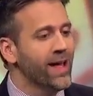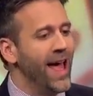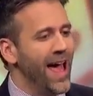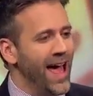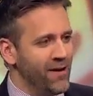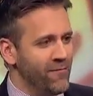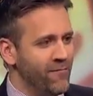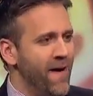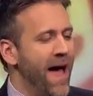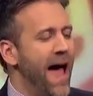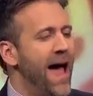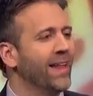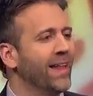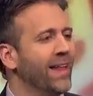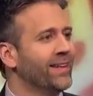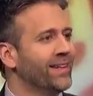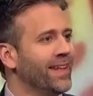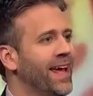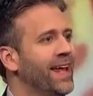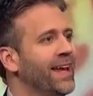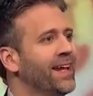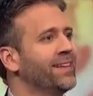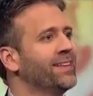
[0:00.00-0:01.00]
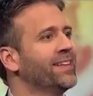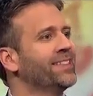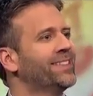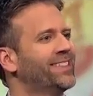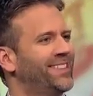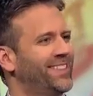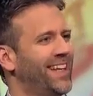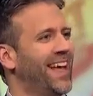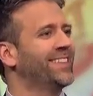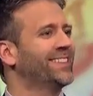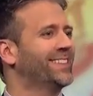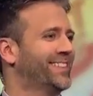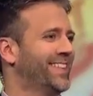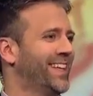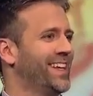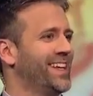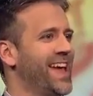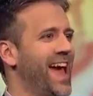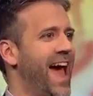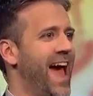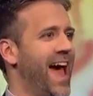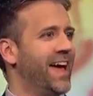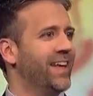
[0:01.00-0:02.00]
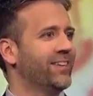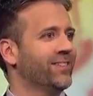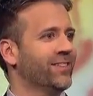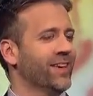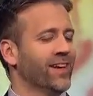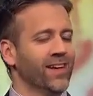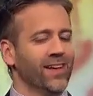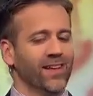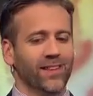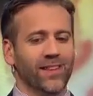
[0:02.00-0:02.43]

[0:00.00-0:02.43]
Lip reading: and validating this sense that he has